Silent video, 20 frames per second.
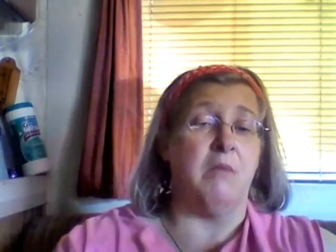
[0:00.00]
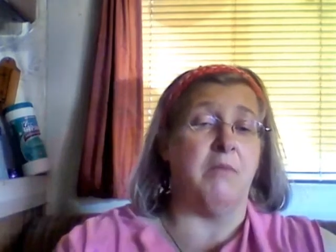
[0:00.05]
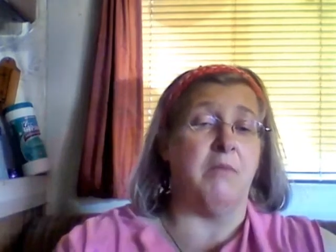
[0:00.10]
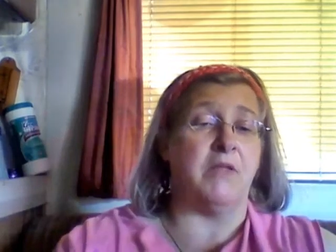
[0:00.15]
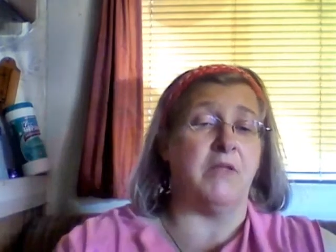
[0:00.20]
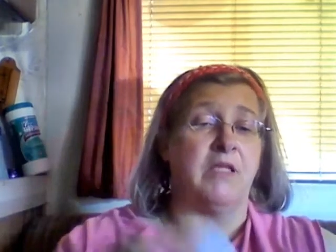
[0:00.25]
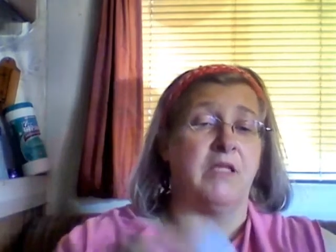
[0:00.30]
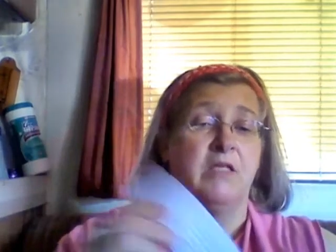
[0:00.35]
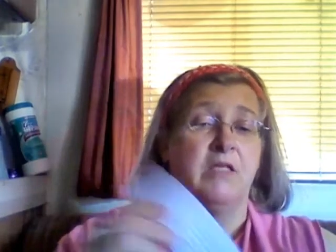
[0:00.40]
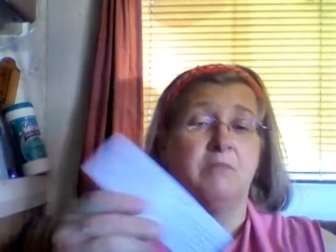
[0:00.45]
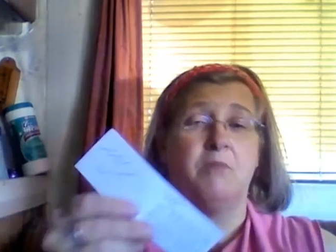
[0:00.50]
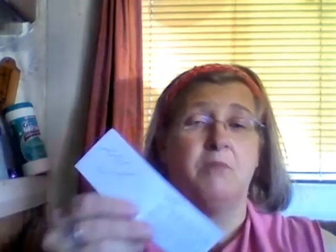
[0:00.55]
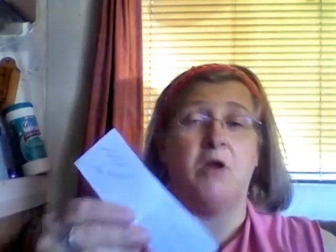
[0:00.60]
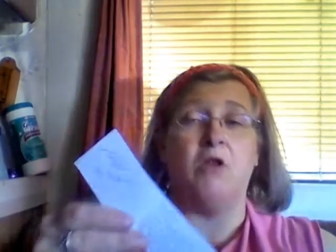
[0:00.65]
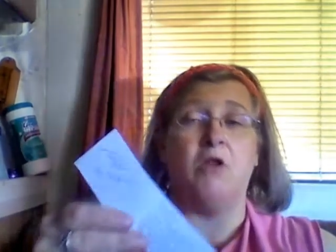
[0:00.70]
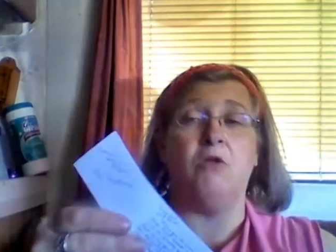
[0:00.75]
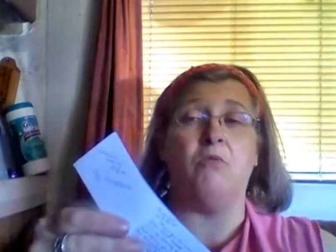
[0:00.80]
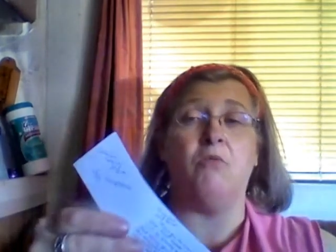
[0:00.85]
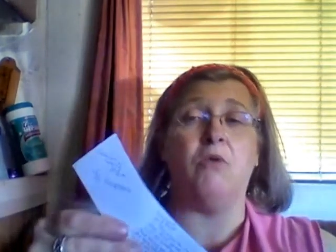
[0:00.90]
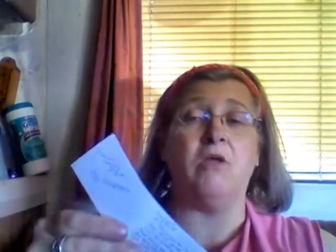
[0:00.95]
but the
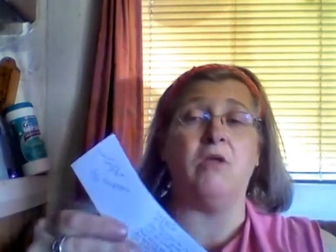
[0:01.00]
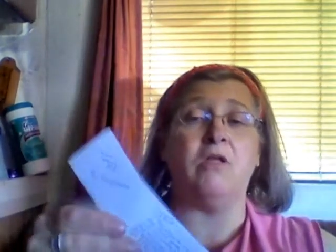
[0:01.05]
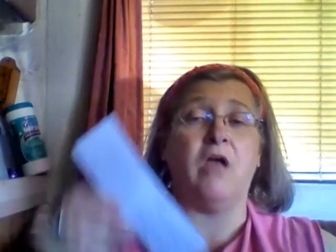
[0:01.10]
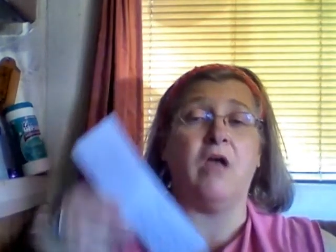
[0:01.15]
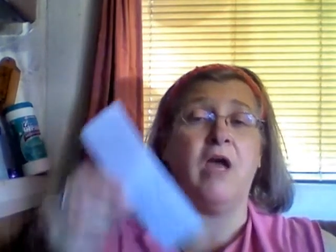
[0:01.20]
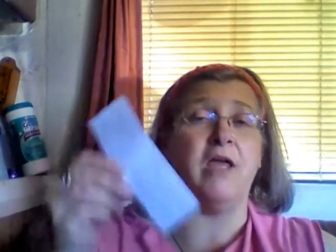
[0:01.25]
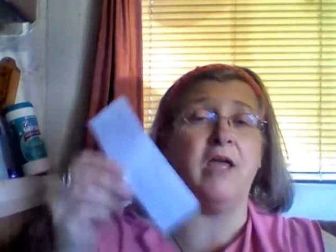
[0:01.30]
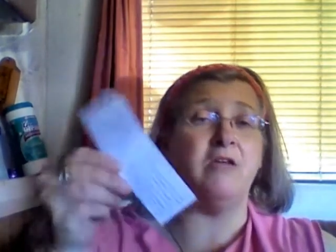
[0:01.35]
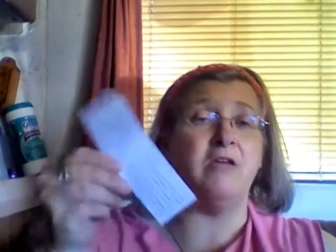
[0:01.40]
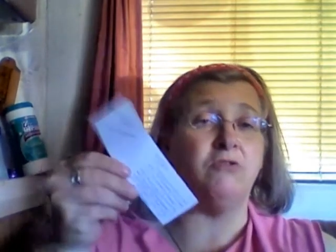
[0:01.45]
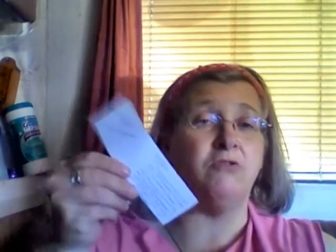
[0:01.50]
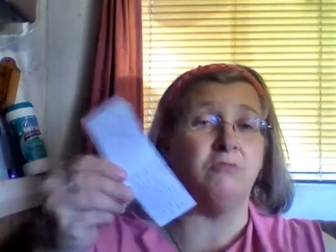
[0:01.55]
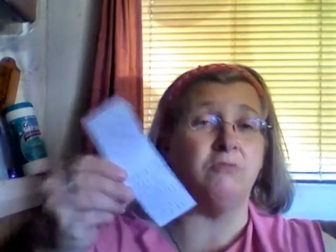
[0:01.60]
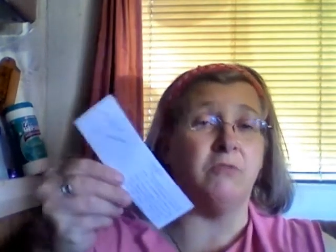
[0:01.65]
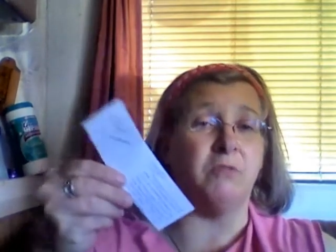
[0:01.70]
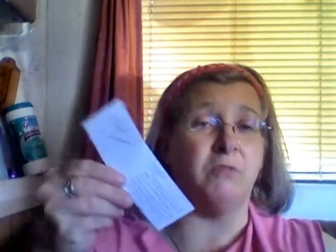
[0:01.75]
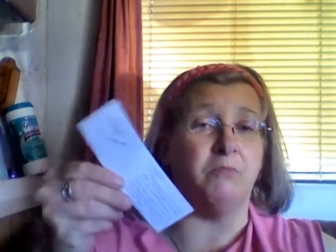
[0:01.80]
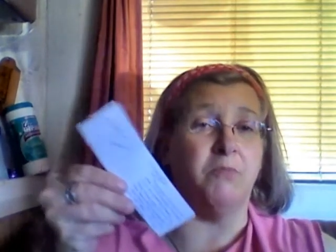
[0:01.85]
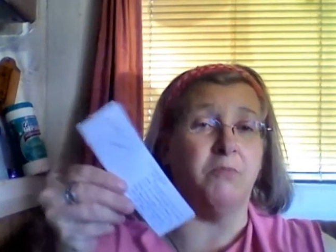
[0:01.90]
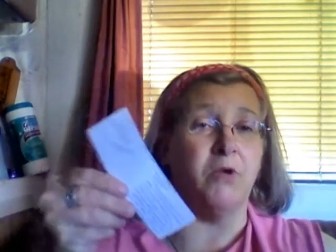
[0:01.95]
smaller ones I use
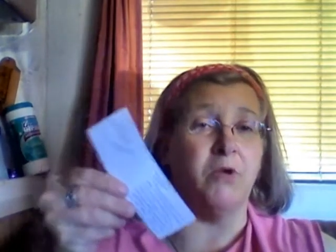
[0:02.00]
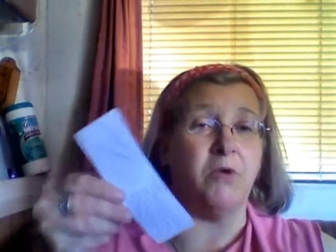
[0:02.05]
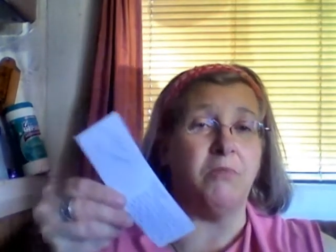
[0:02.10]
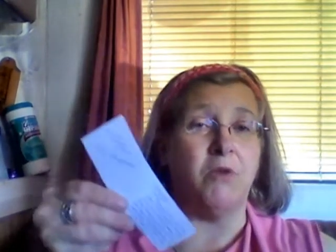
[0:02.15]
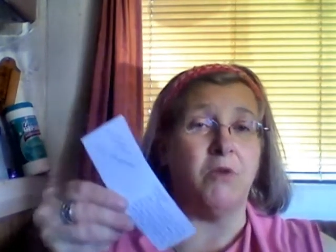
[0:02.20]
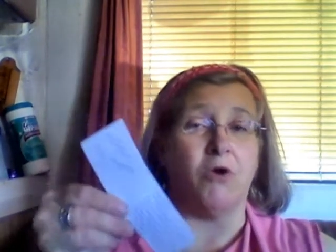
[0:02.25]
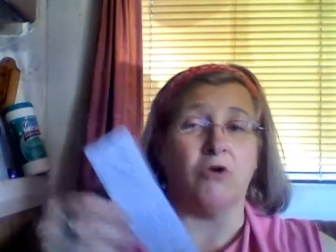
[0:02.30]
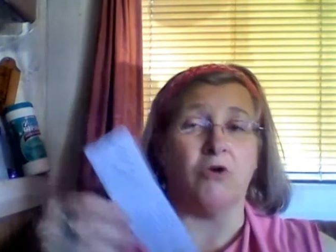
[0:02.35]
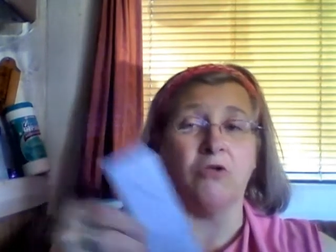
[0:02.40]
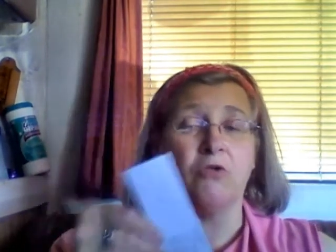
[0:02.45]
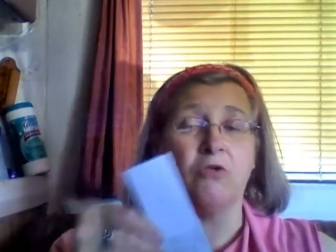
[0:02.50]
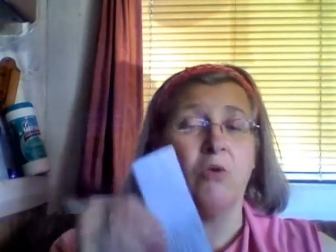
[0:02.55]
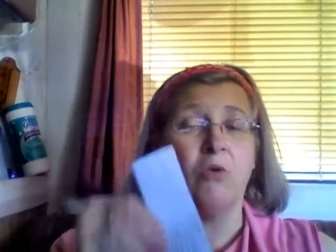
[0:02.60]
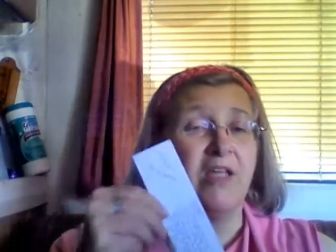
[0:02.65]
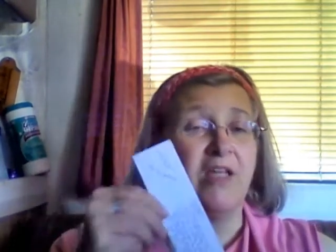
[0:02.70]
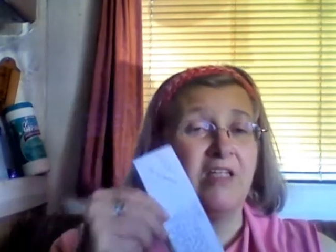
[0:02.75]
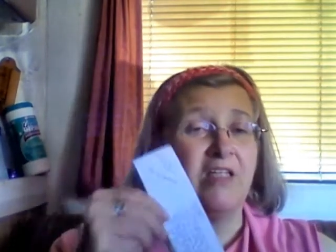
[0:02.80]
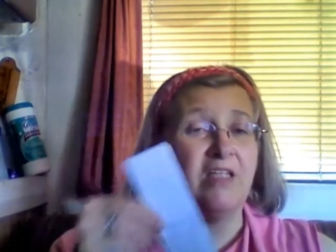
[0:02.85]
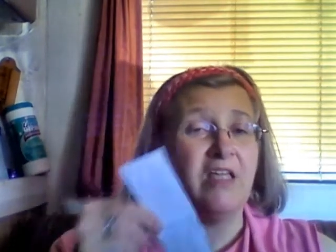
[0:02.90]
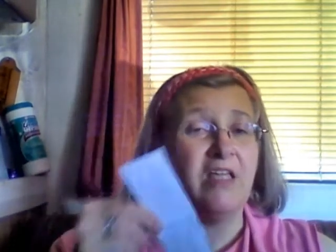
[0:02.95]
them as bookmarks, so
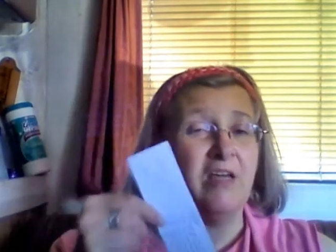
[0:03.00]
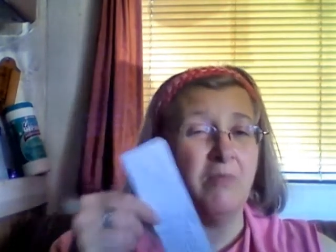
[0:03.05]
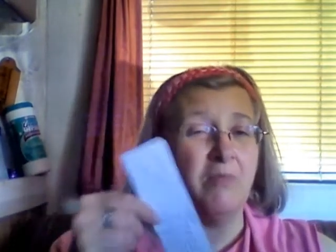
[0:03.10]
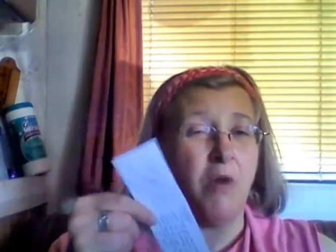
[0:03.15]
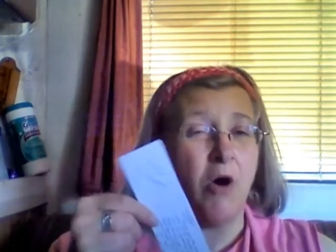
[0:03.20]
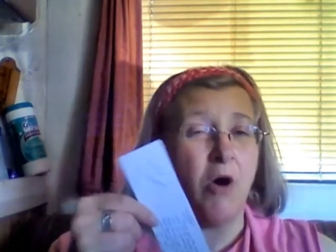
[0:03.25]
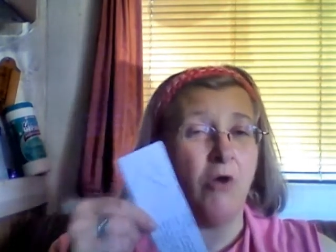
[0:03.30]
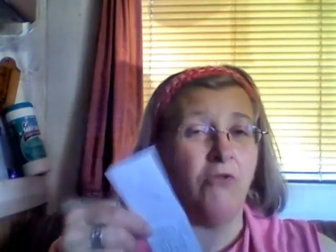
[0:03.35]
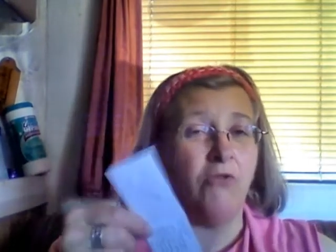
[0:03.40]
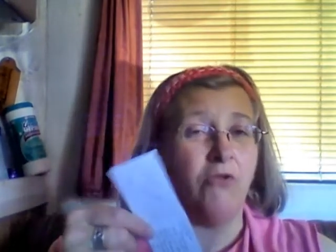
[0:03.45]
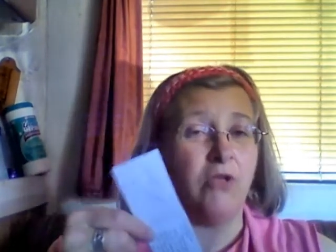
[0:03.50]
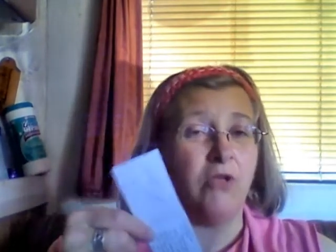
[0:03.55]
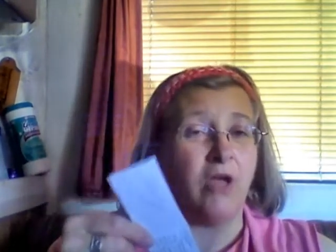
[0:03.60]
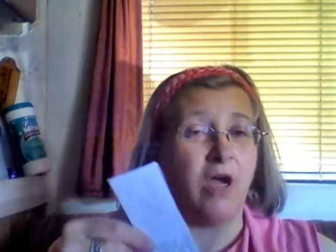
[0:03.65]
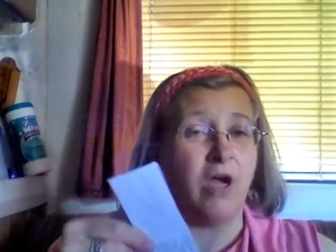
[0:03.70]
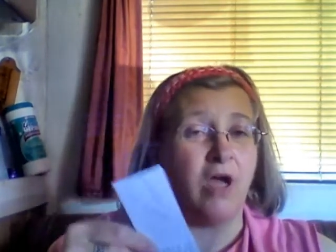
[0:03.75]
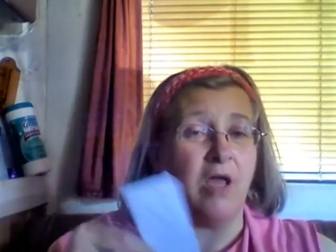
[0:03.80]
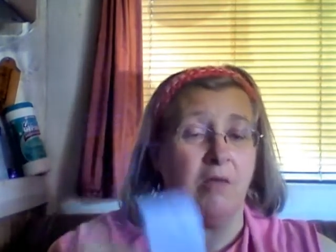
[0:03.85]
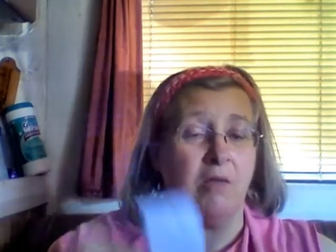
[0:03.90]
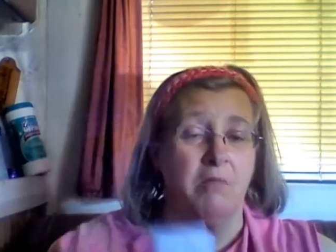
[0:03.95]
I see them all the
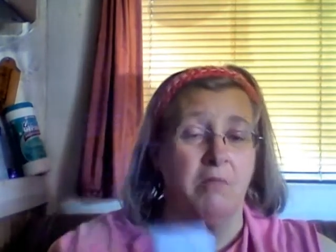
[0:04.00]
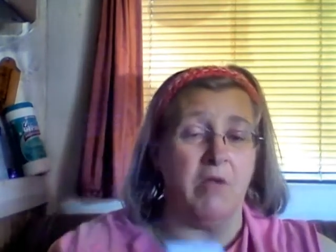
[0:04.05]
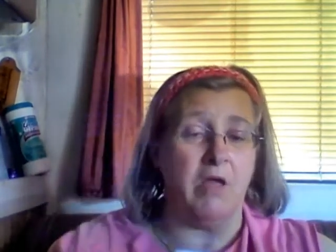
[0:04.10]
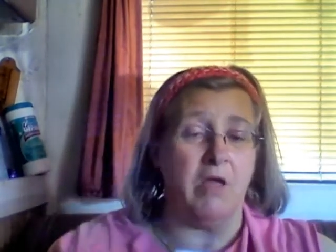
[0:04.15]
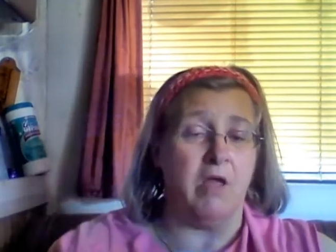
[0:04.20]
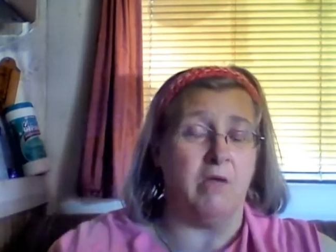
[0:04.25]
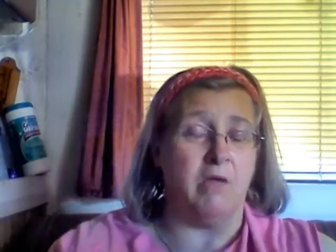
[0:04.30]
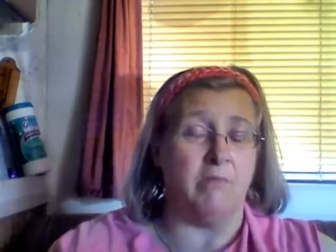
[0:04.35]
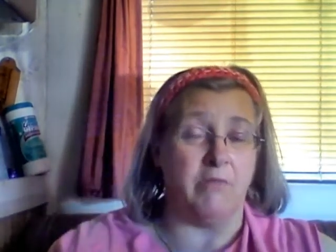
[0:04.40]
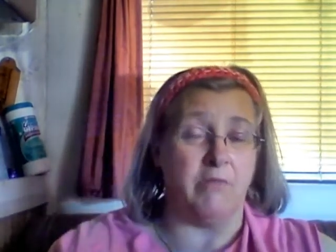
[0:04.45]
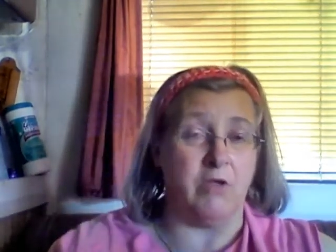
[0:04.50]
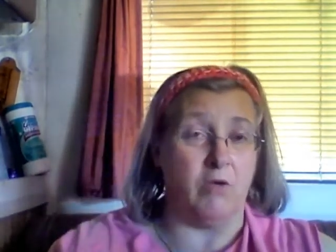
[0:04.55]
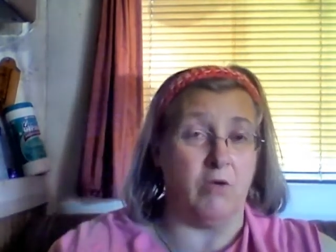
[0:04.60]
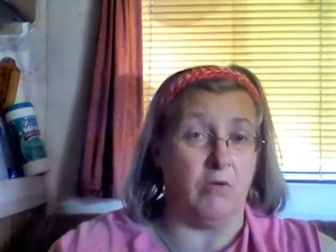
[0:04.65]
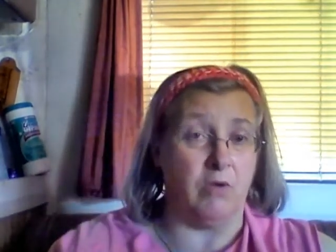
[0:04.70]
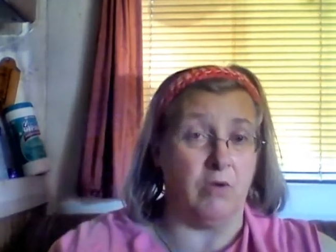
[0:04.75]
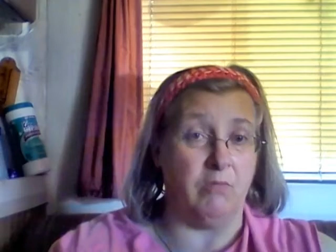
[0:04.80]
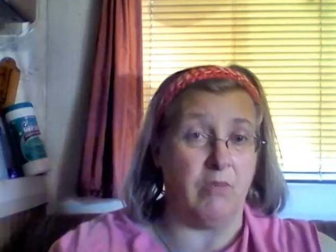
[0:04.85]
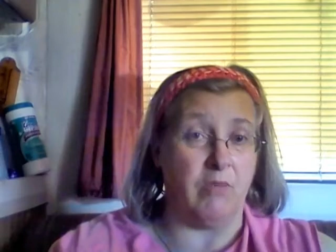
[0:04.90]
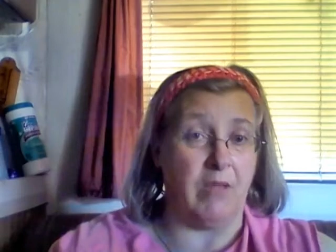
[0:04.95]
time, you
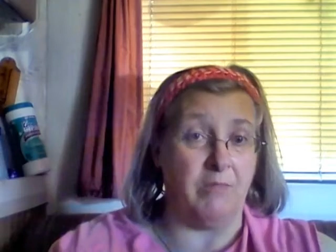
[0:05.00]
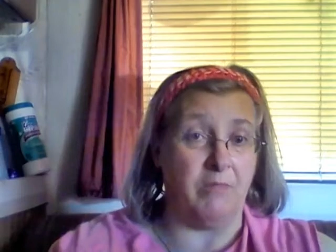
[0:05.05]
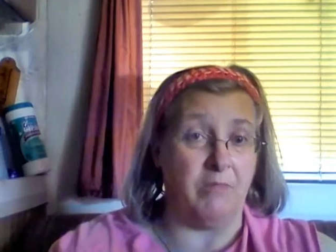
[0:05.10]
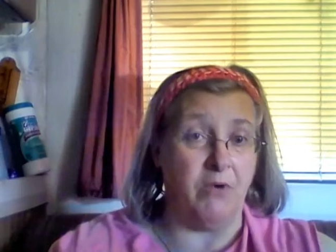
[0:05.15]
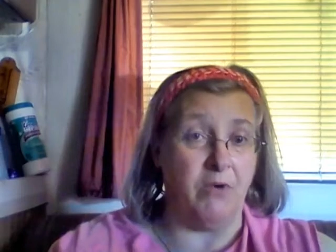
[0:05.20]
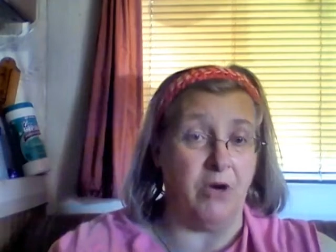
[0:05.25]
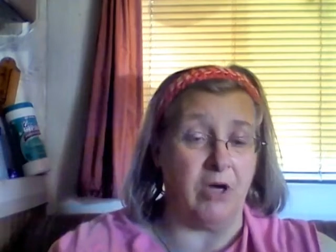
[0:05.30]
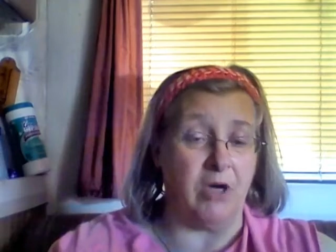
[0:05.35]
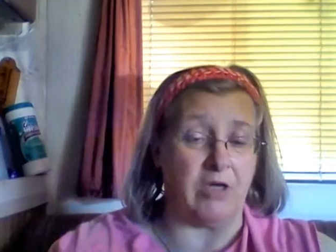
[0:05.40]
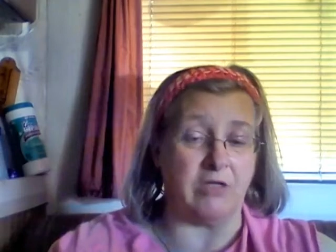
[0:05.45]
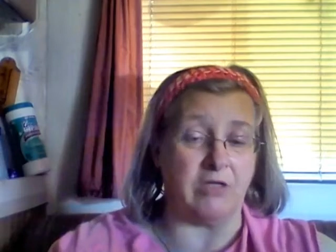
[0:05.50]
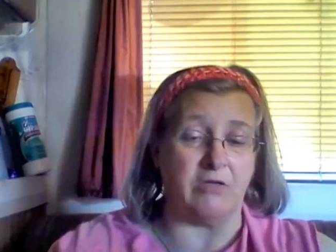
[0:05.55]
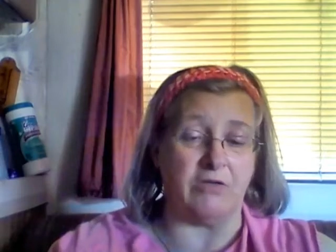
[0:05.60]
know, in my book.